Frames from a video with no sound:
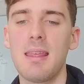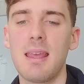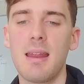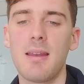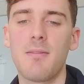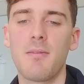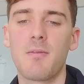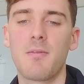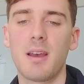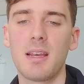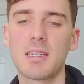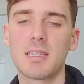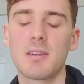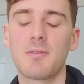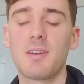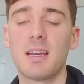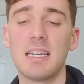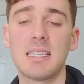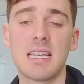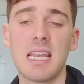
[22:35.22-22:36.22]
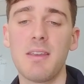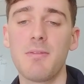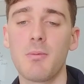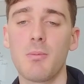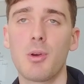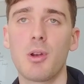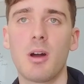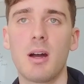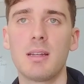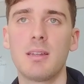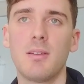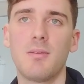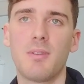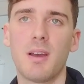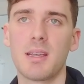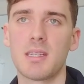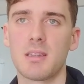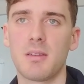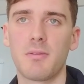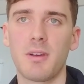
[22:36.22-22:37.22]
And then face-to-face, even when I did
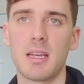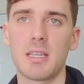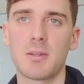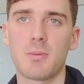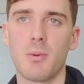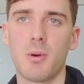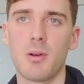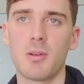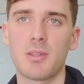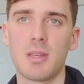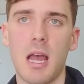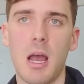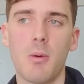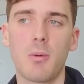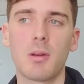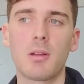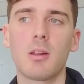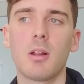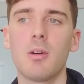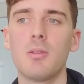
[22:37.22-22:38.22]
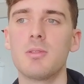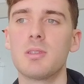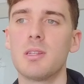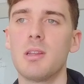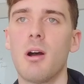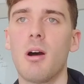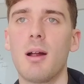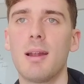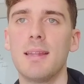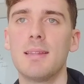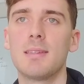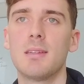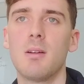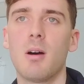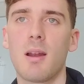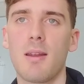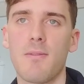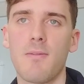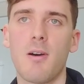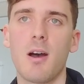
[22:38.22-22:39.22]
face-to-face quotes, I would close 90 to
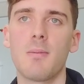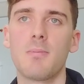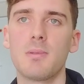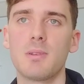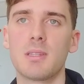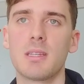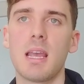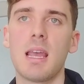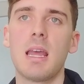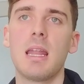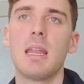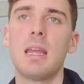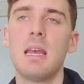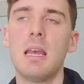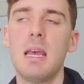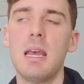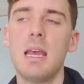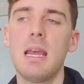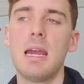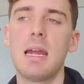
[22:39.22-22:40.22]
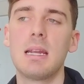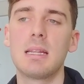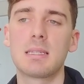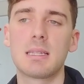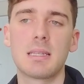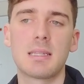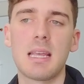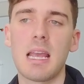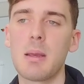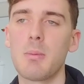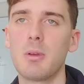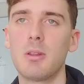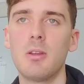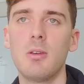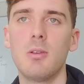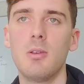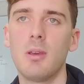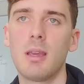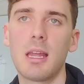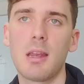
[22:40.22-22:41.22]
95%. And it's the same with
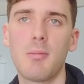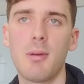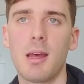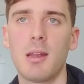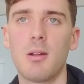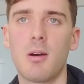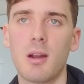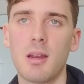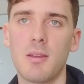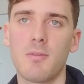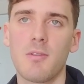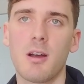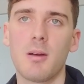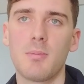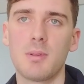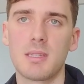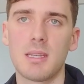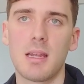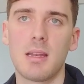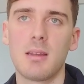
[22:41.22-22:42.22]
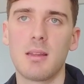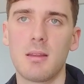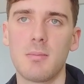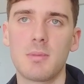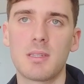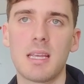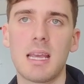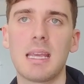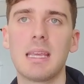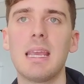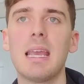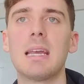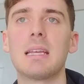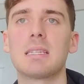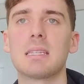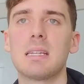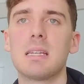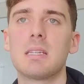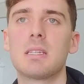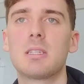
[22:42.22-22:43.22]
you. You get about 95% of them saying
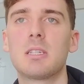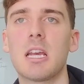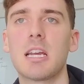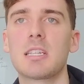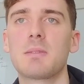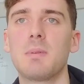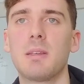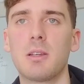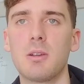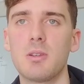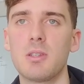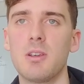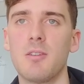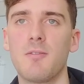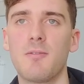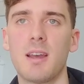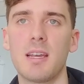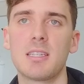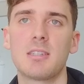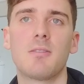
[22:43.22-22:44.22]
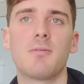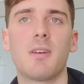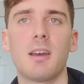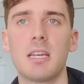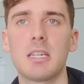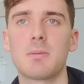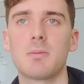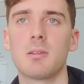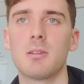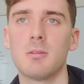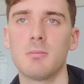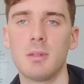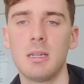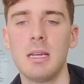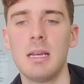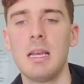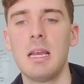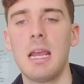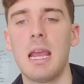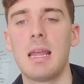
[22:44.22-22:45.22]
yes. And it's just because you're face-to-face with them.
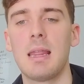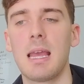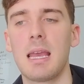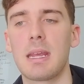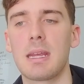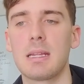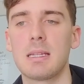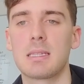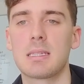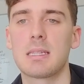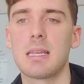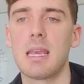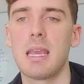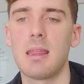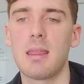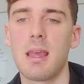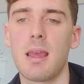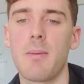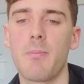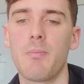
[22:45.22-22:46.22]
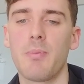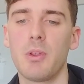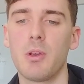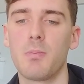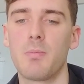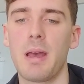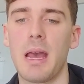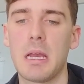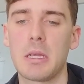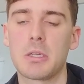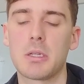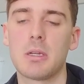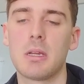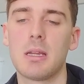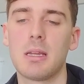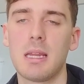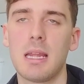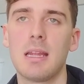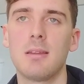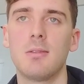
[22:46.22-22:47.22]
Absolutely. And they can see that you're
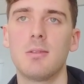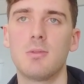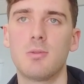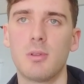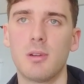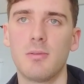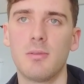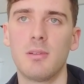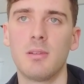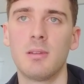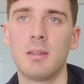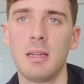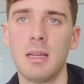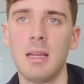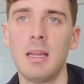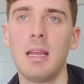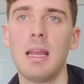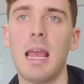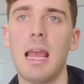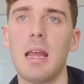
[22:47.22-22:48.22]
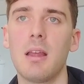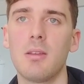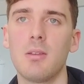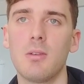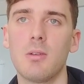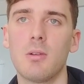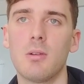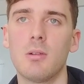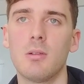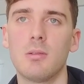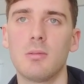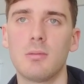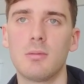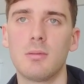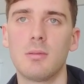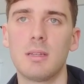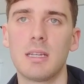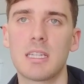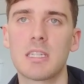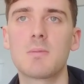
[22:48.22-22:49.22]
passionate and you're driven and you're
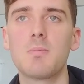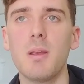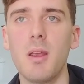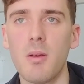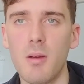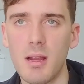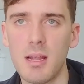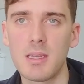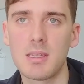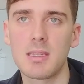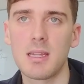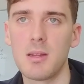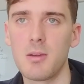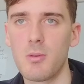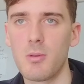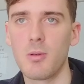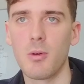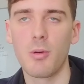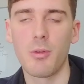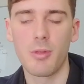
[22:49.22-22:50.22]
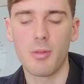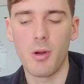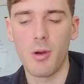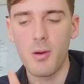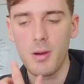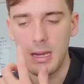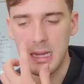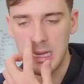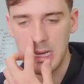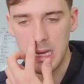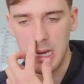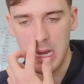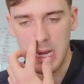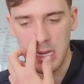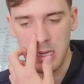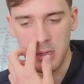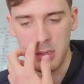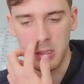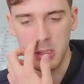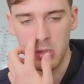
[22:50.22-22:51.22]
experienced and you're an authority
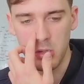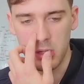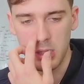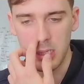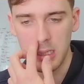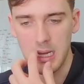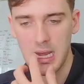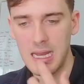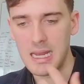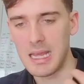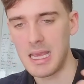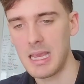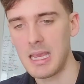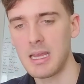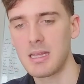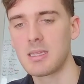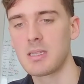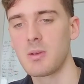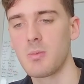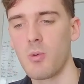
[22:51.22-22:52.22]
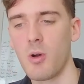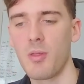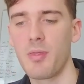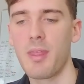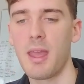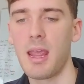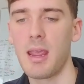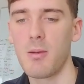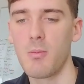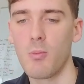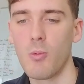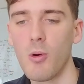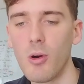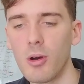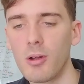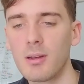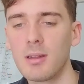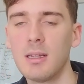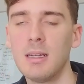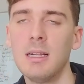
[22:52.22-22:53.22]
and you can adhere to what they
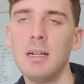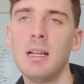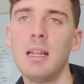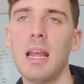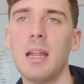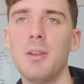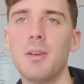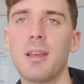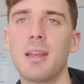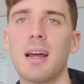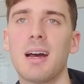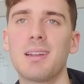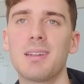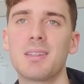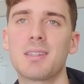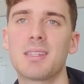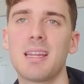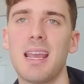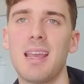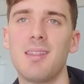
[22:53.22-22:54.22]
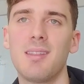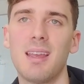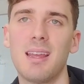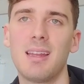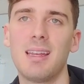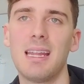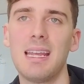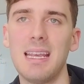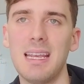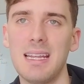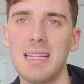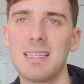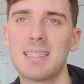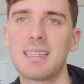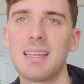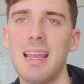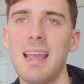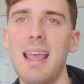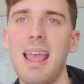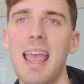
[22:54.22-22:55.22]
want and you can understand their
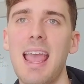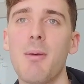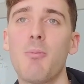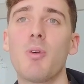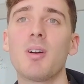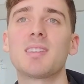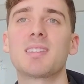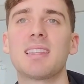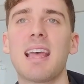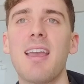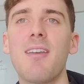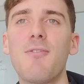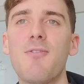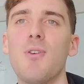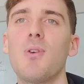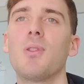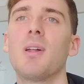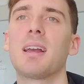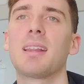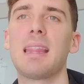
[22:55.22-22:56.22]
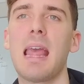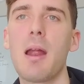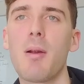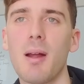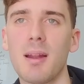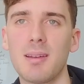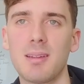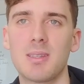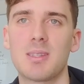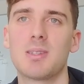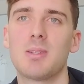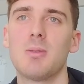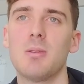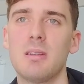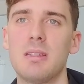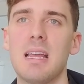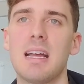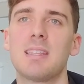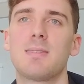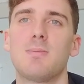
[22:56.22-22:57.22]
needs. And once they feel like they're
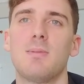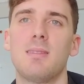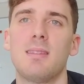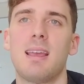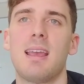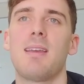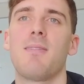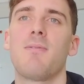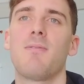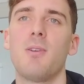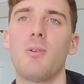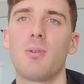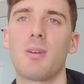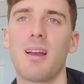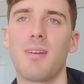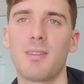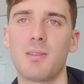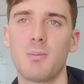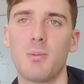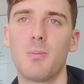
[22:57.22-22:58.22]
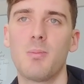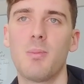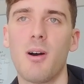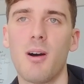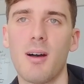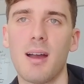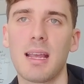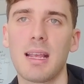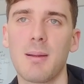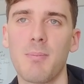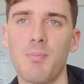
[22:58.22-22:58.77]
understood, that's when they feel comfortable buying.